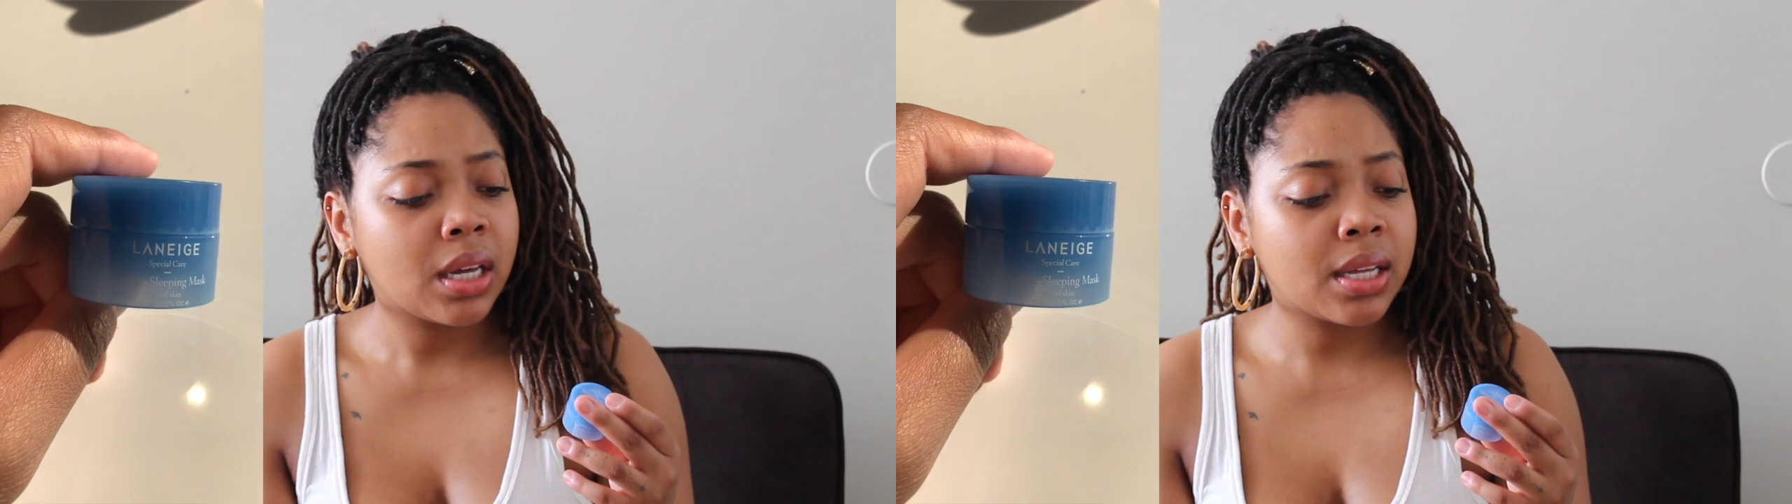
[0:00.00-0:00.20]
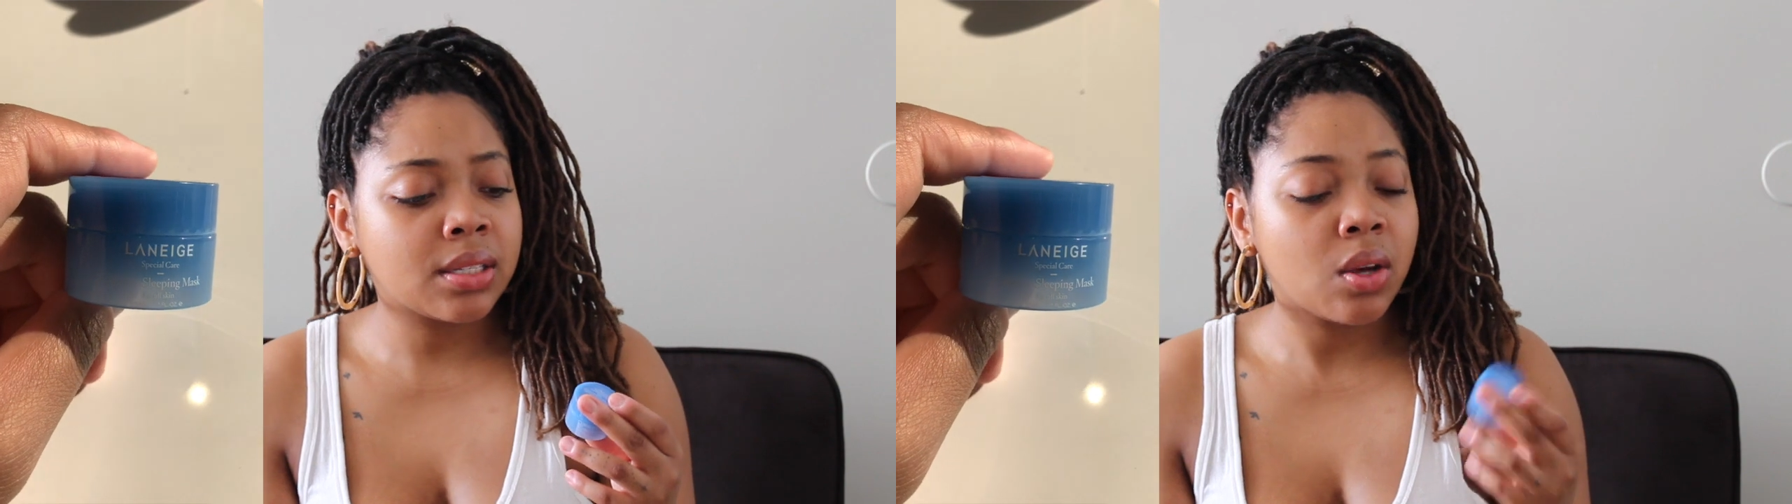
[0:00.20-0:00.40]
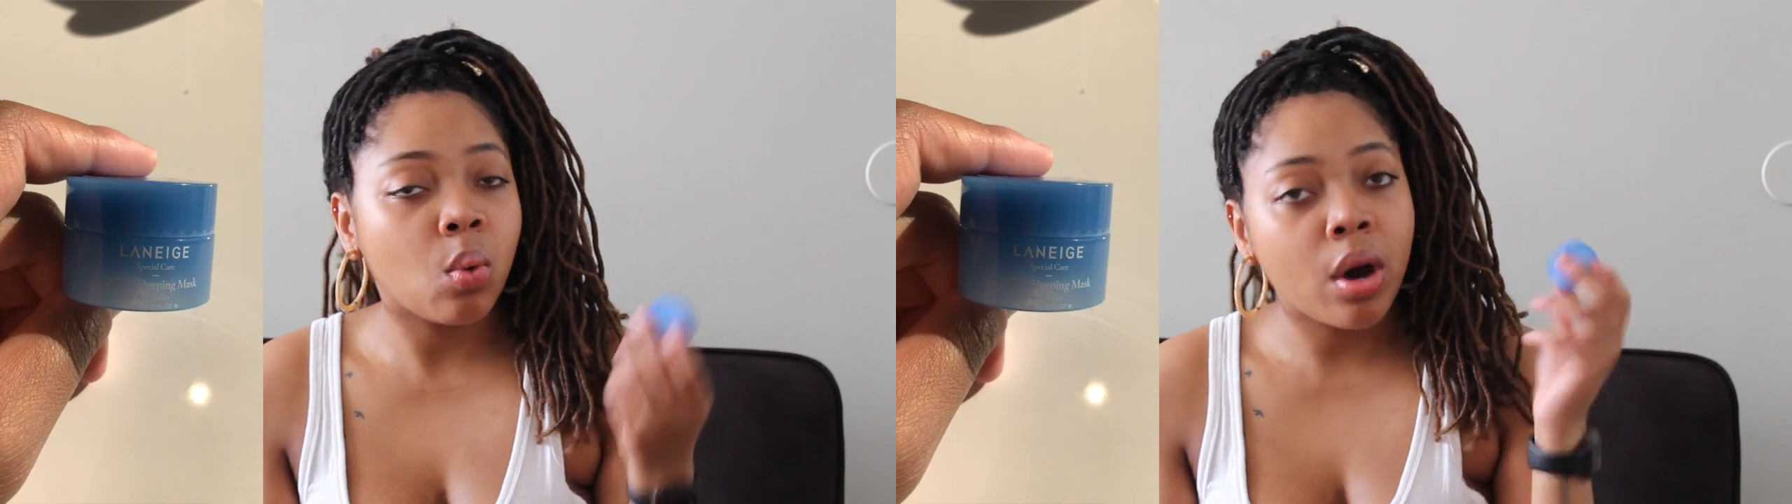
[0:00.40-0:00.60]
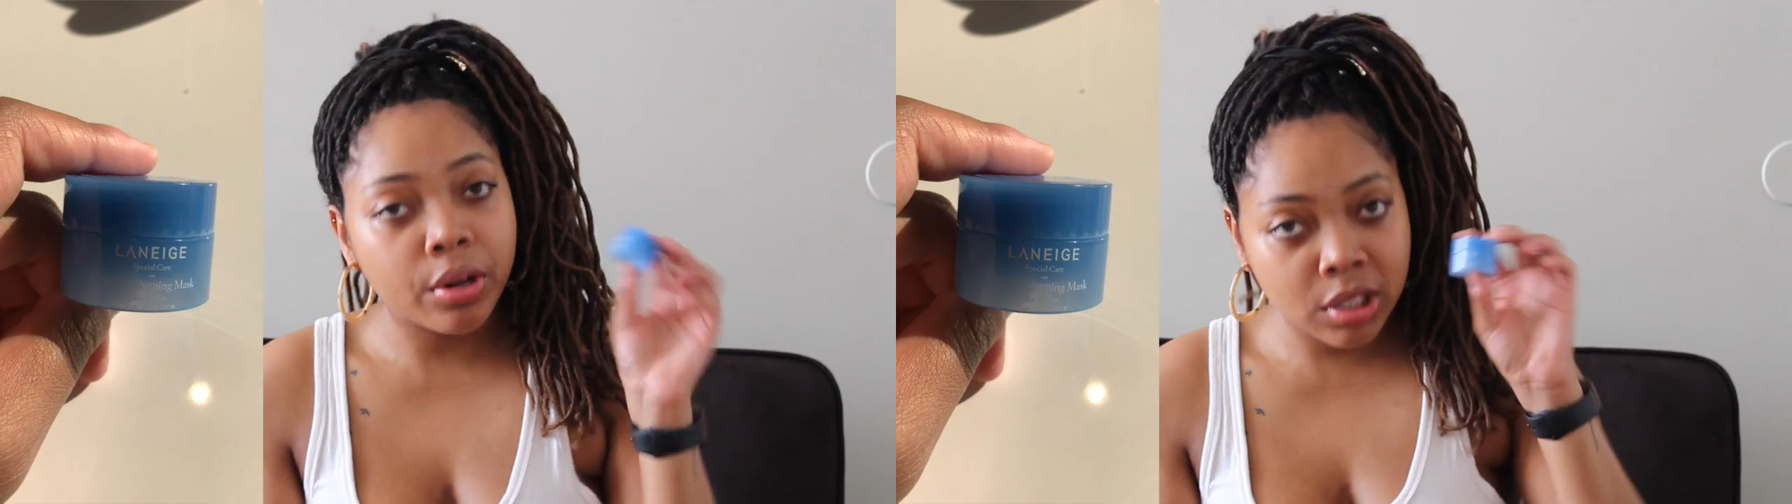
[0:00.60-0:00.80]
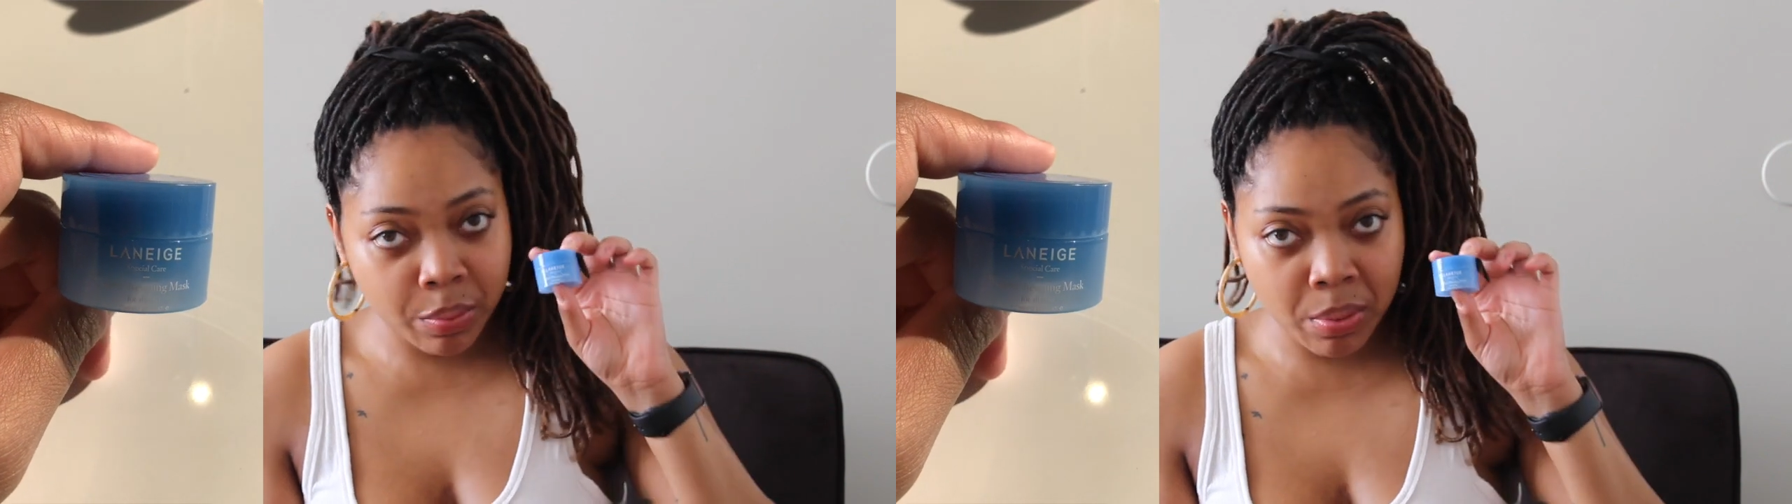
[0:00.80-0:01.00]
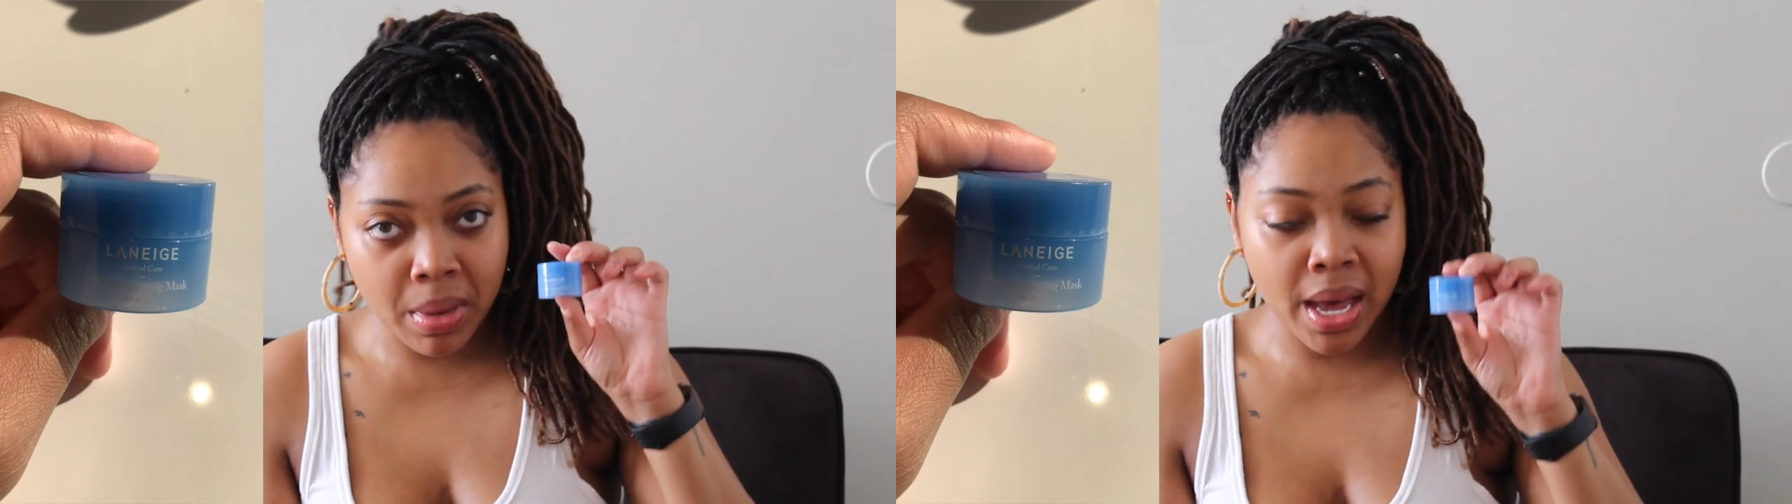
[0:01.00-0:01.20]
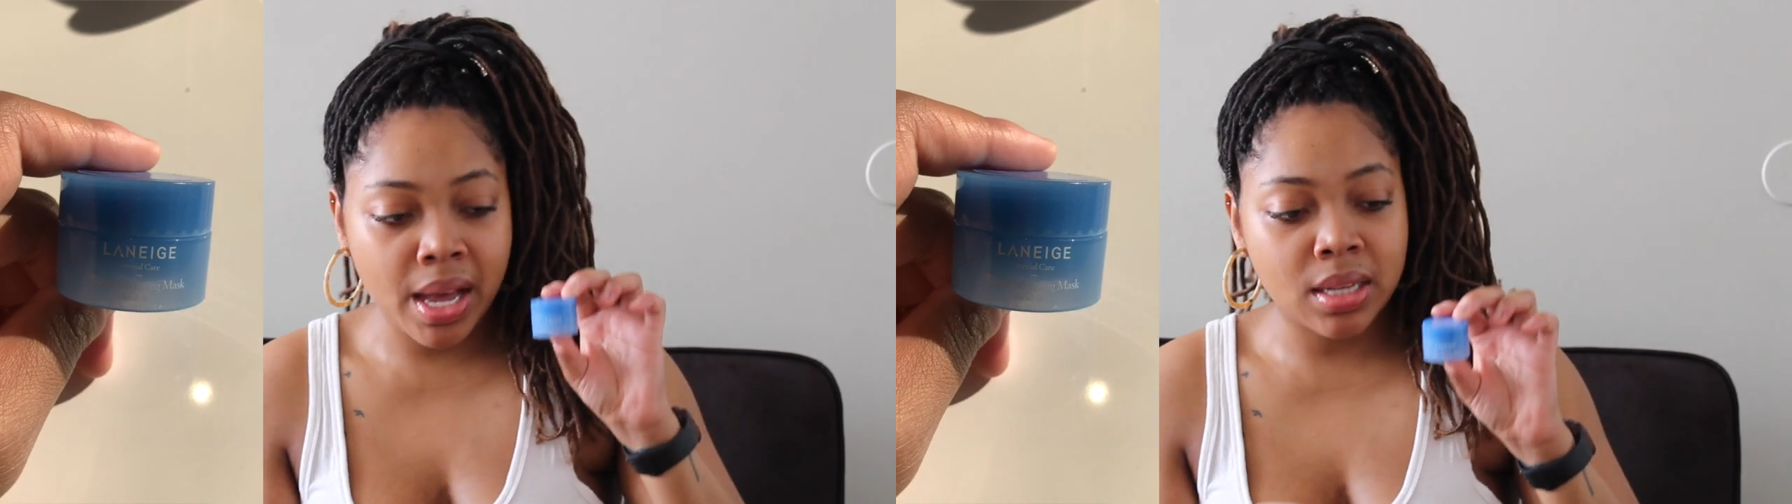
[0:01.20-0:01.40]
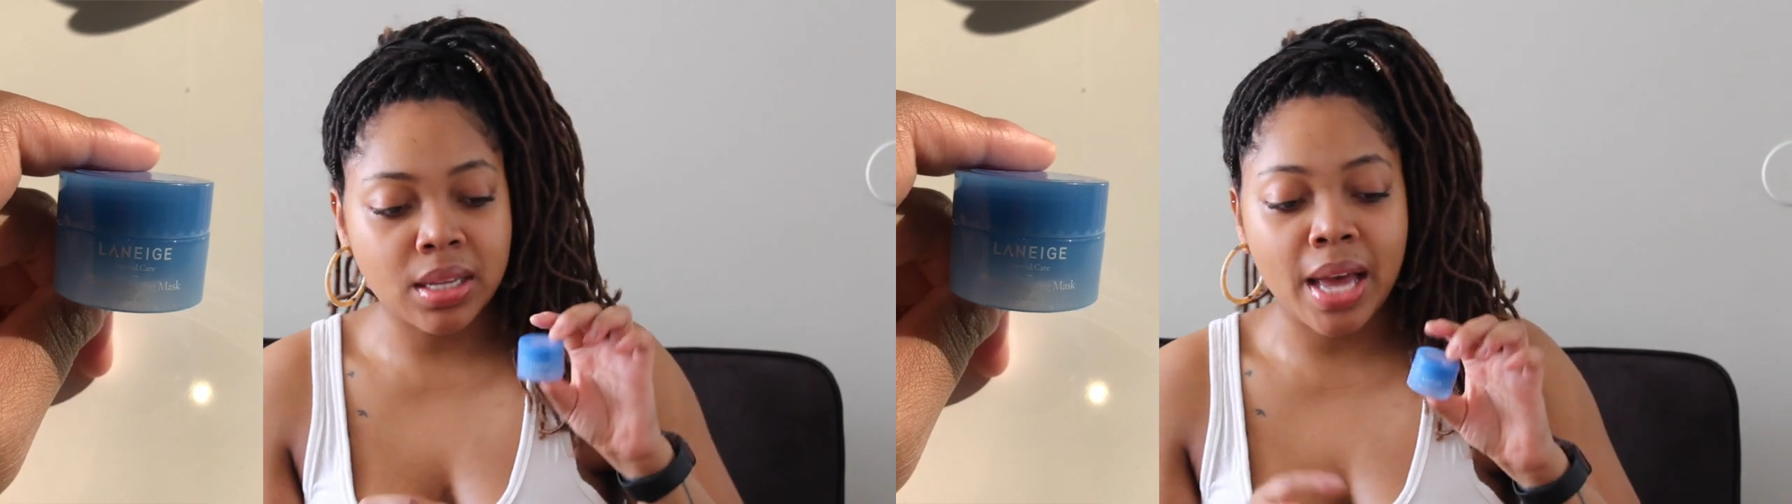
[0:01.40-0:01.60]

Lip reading: It's a water sipping mask.